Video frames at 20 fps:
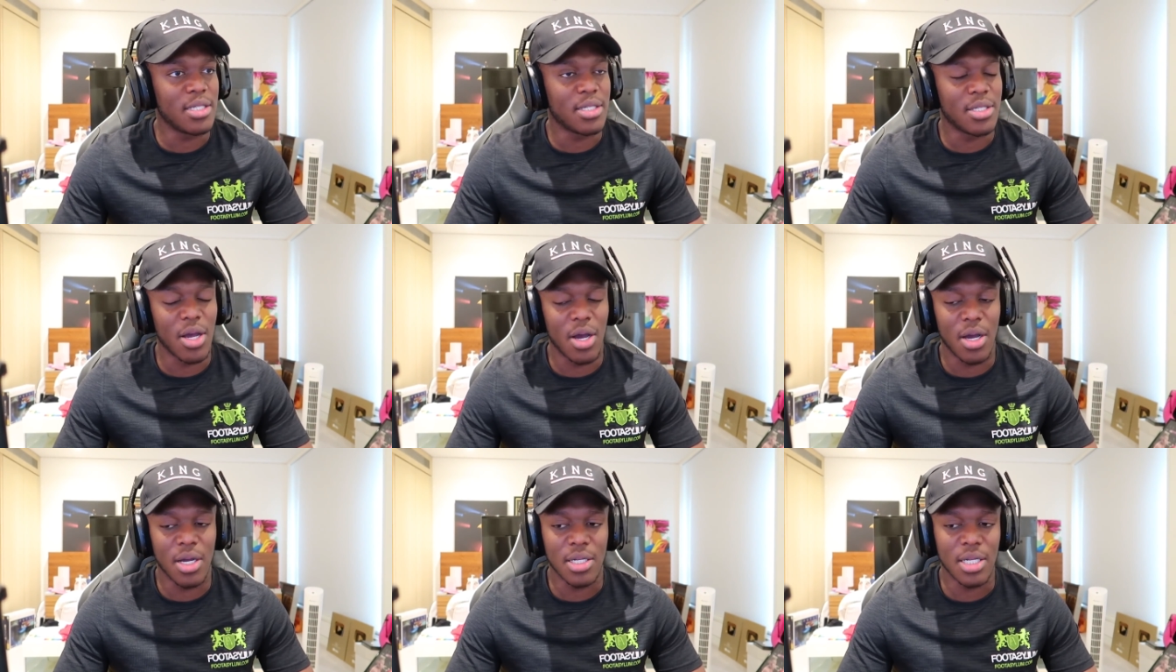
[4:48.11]

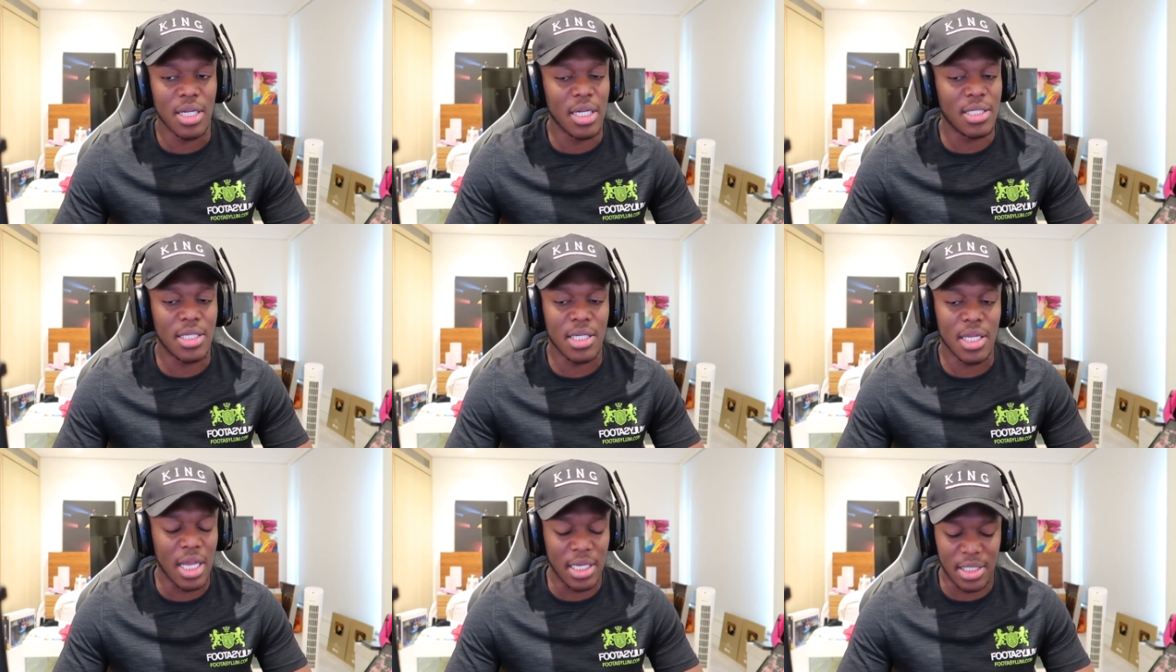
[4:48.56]
So
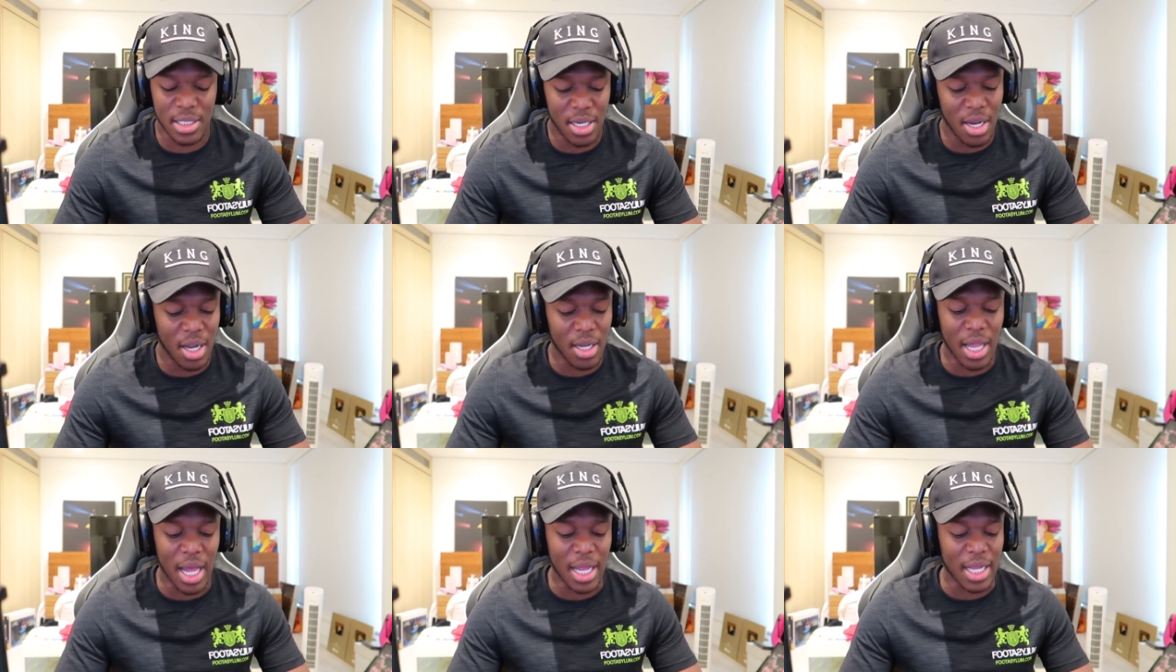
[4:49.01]
it's
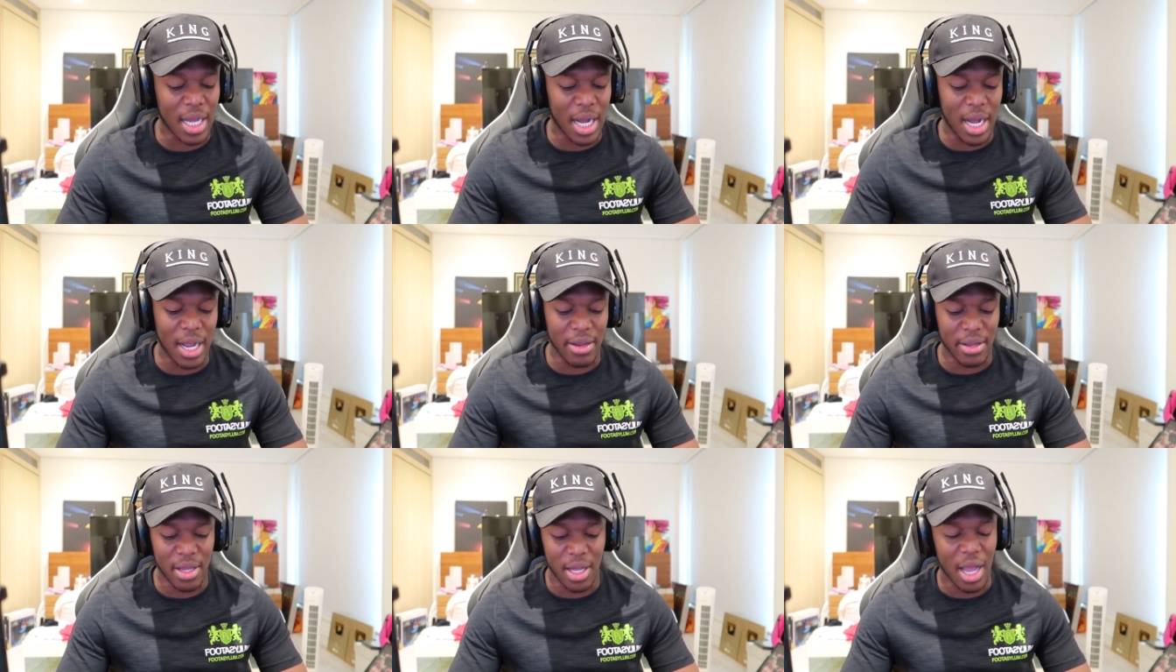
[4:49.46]
not like
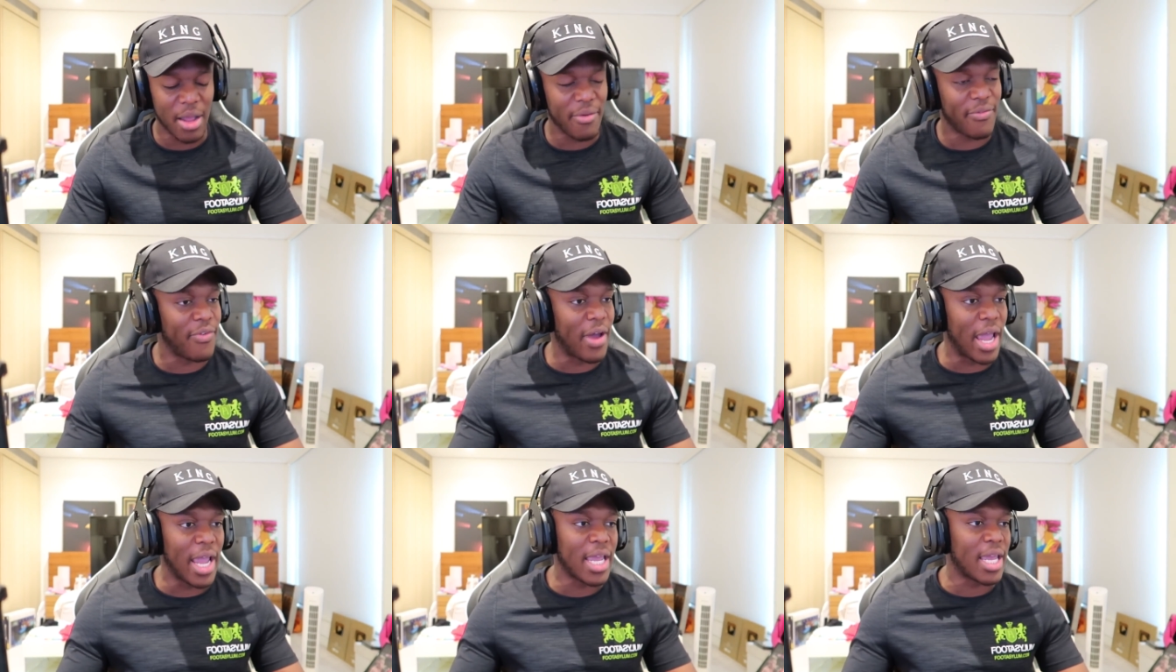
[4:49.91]
I
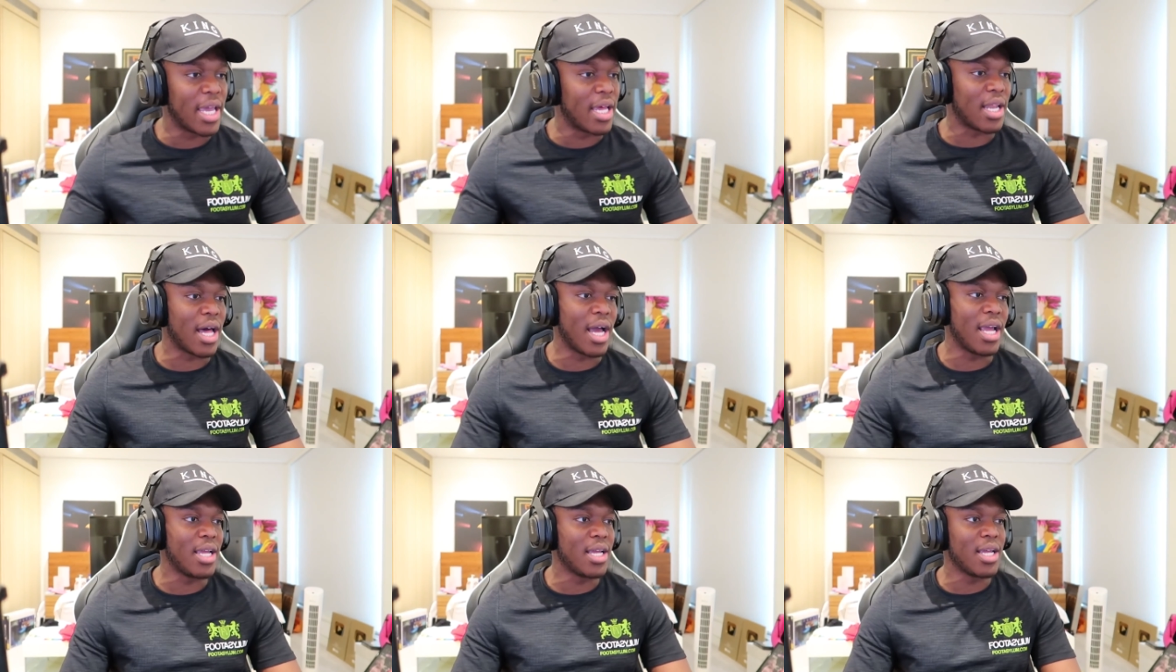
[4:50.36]
fake
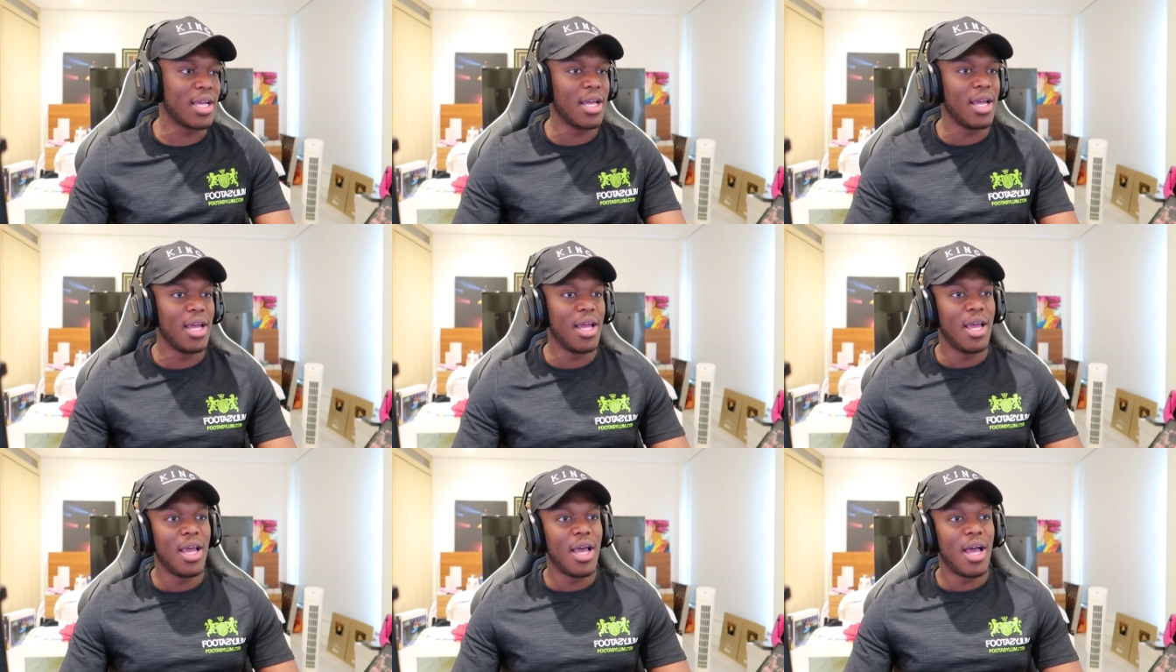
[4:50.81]
it. Like,
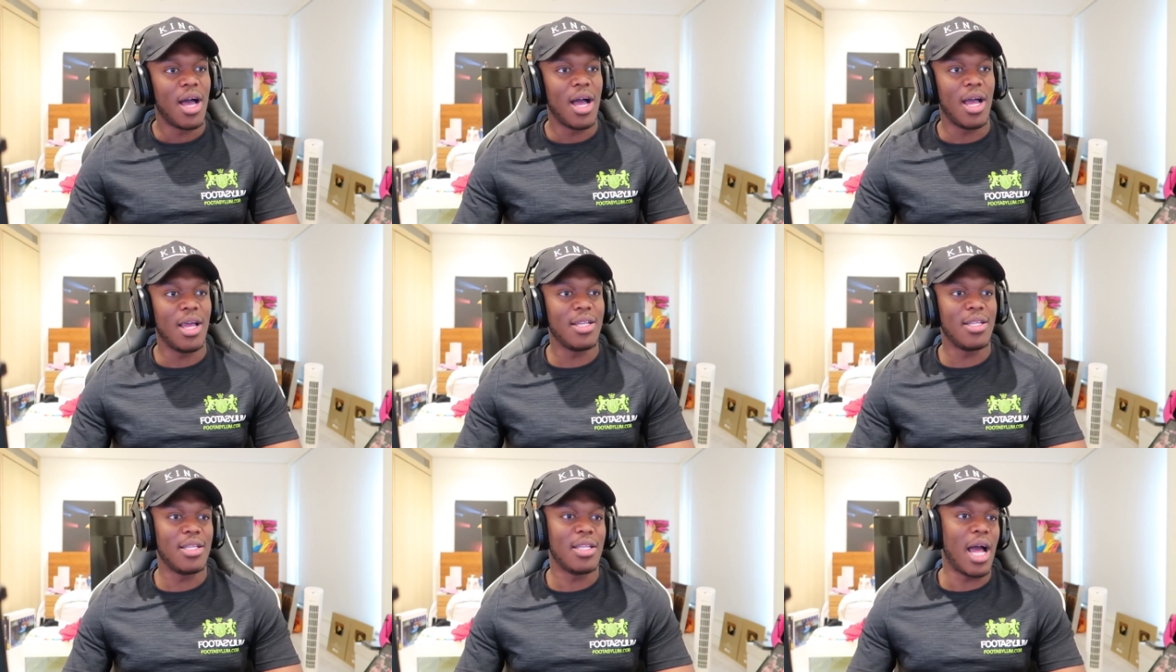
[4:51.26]

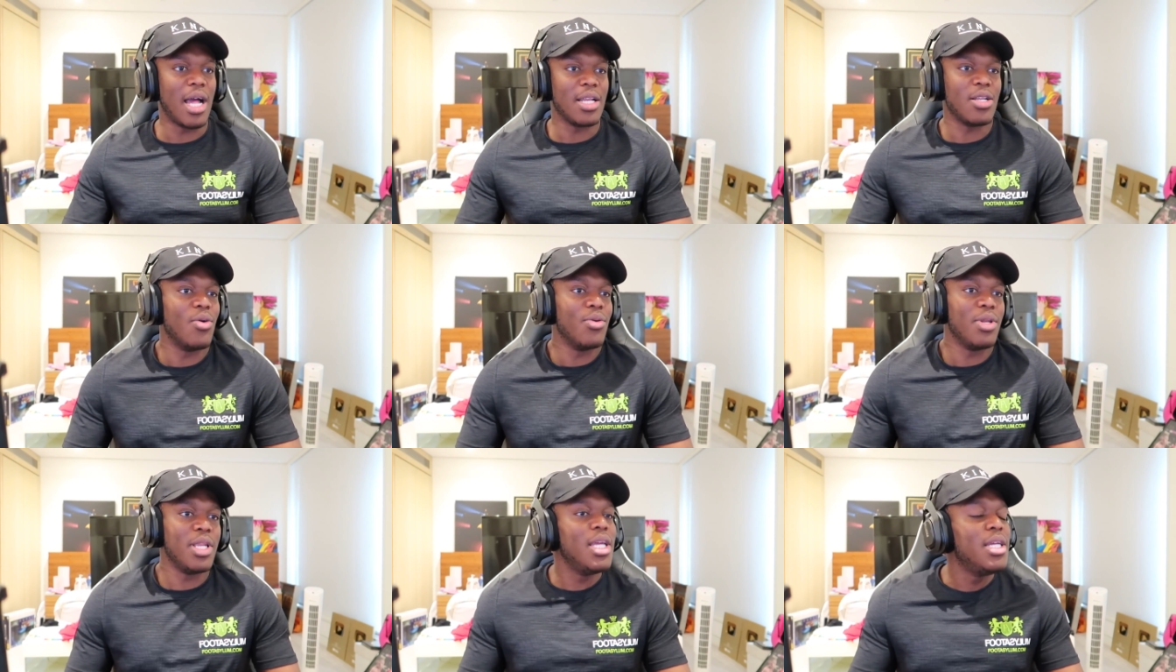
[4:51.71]
I
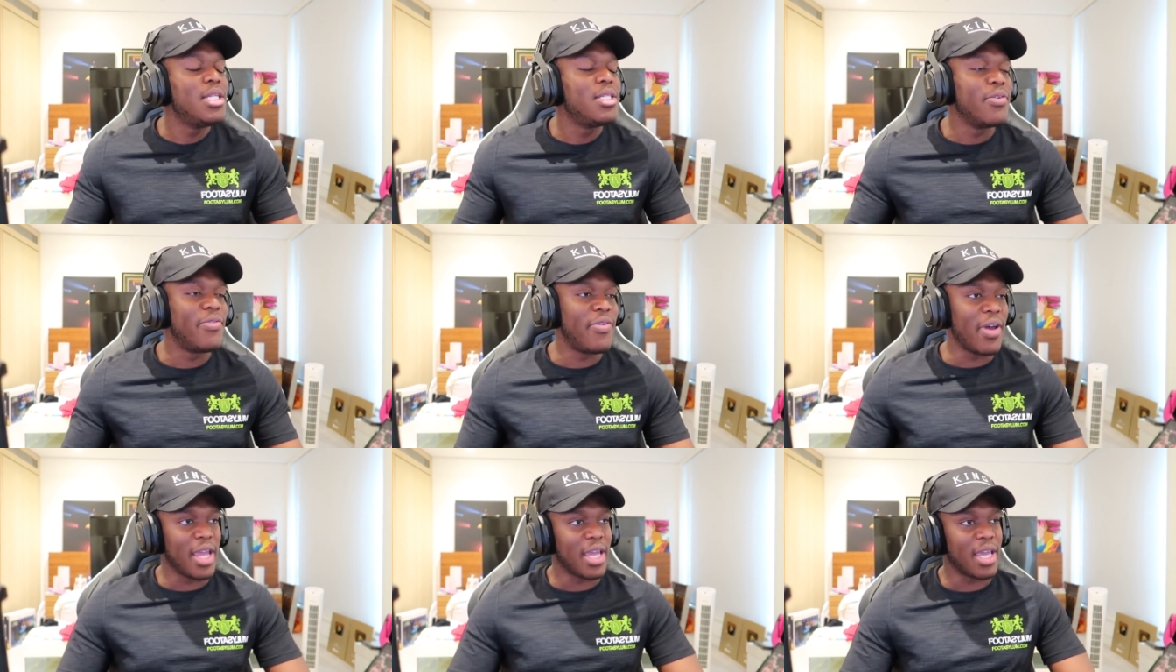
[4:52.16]
don't need
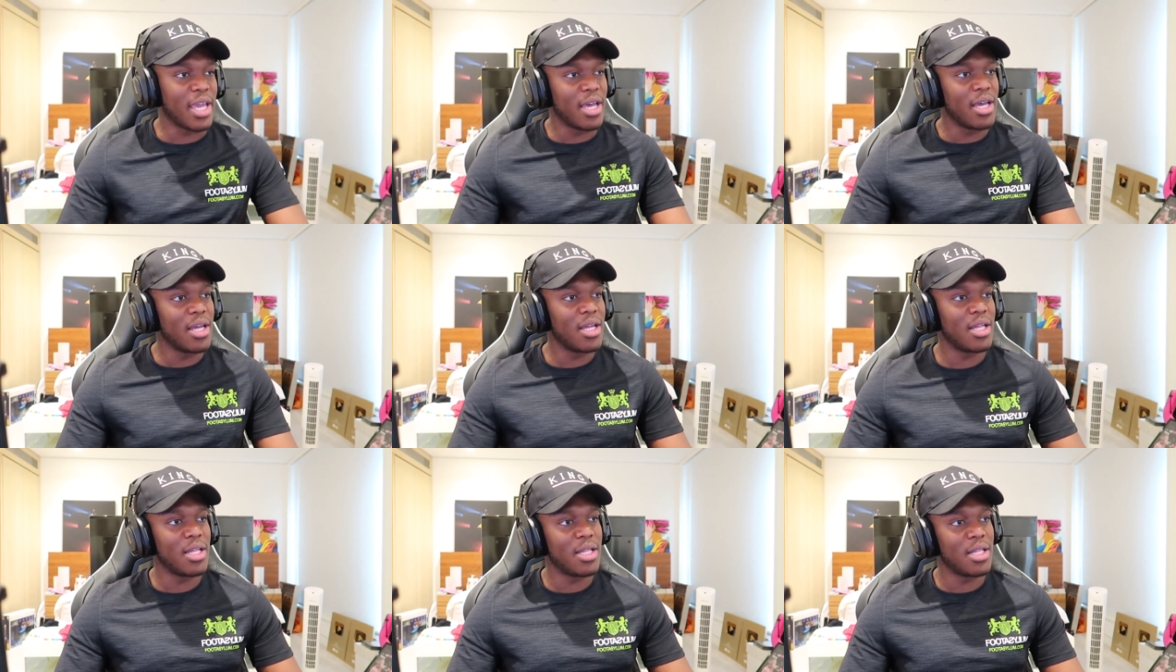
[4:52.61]
to fake
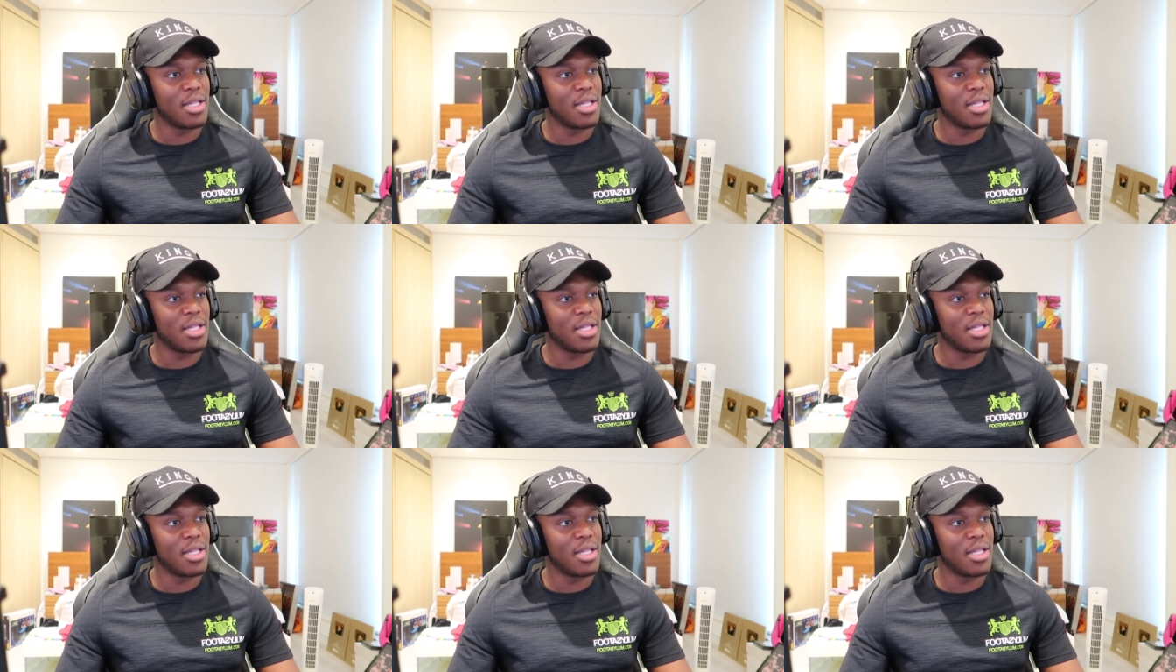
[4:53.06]
it.